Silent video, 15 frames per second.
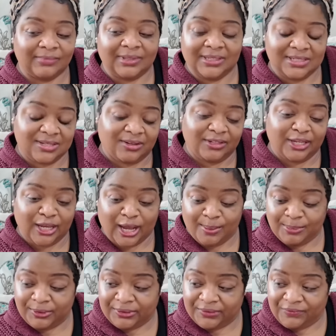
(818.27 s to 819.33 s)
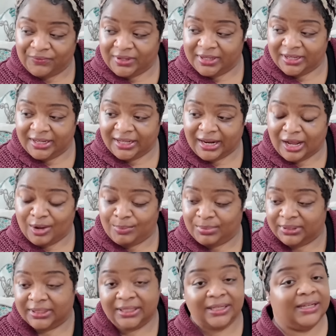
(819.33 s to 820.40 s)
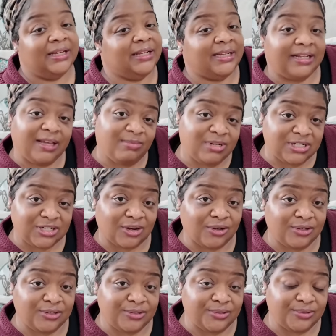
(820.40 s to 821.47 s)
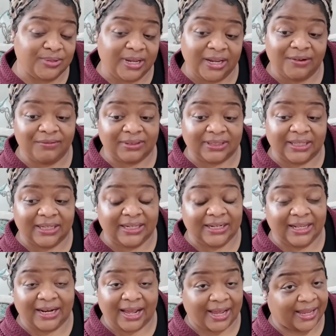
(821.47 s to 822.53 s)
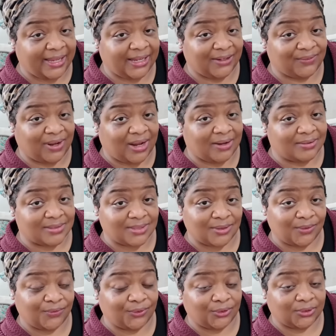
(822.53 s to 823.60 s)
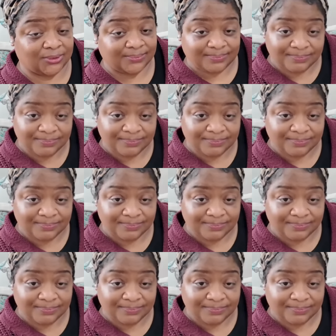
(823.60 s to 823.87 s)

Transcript: So yeah, I'm going to figure that out. But let me show you everything that I have out so far.